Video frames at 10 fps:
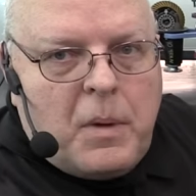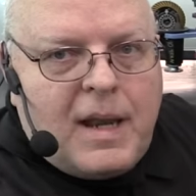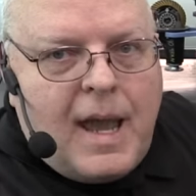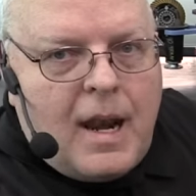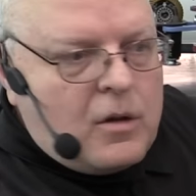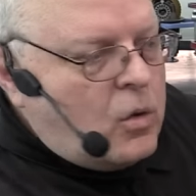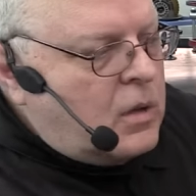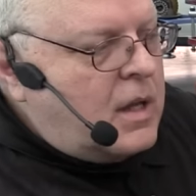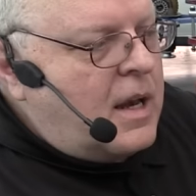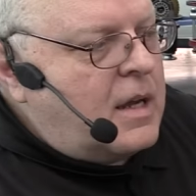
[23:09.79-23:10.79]
mechanical
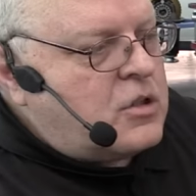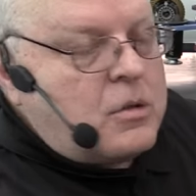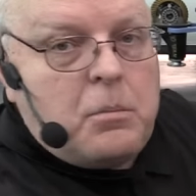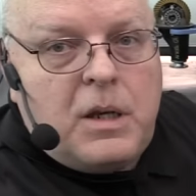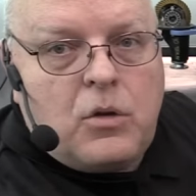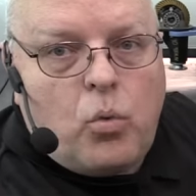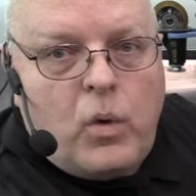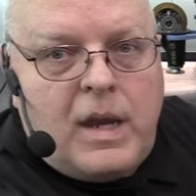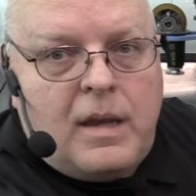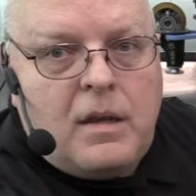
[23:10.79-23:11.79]
connection
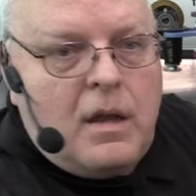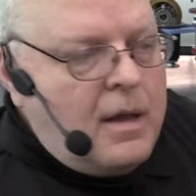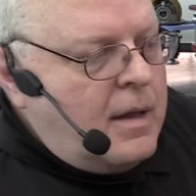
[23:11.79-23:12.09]
between